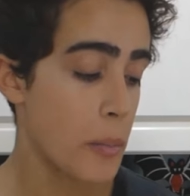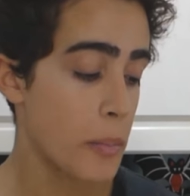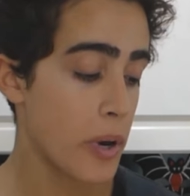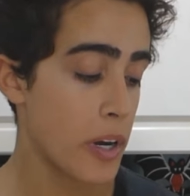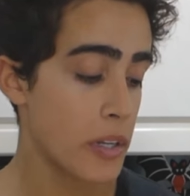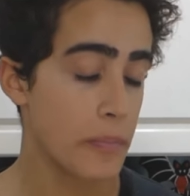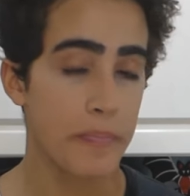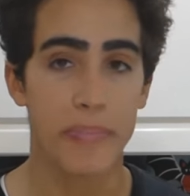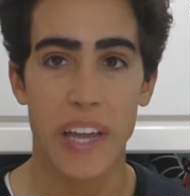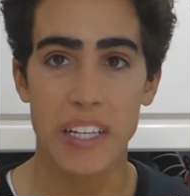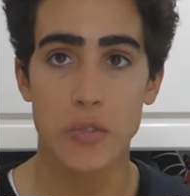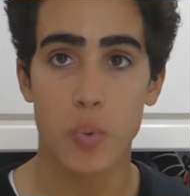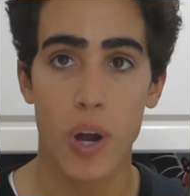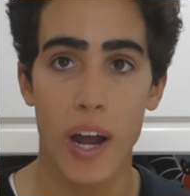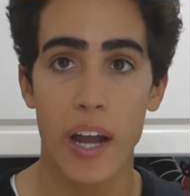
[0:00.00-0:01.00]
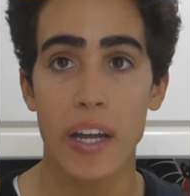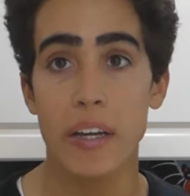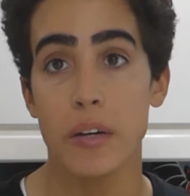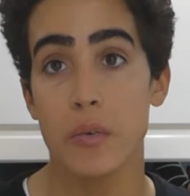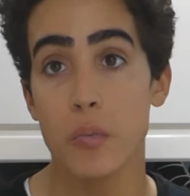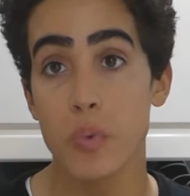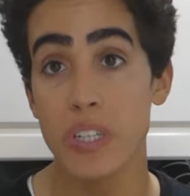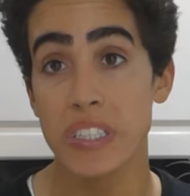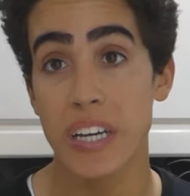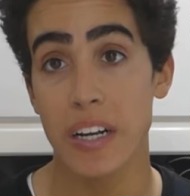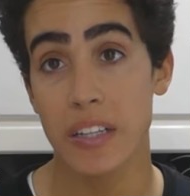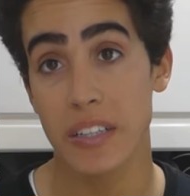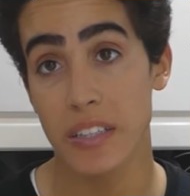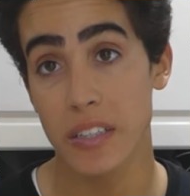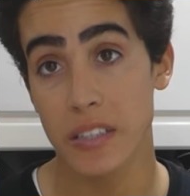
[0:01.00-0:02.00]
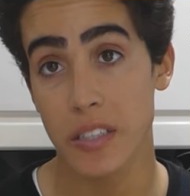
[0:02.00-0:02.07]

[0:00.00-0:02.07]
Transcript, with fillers: but that's why we settled into